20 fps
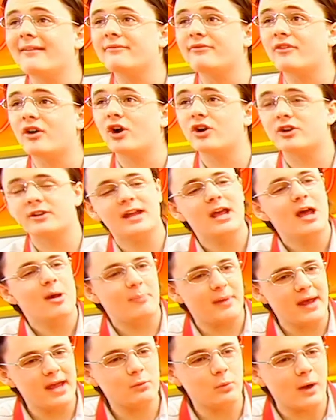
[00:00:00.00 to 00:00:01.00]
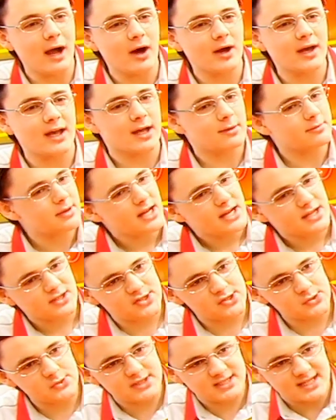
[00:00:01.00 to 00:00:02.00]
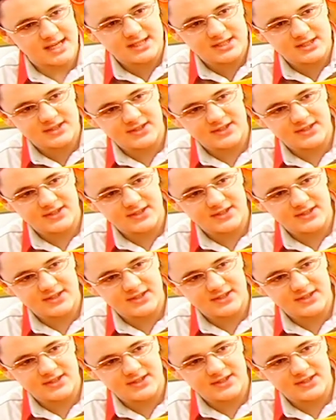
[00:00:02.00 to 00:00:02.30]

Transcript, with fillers: convert. Bid welcome to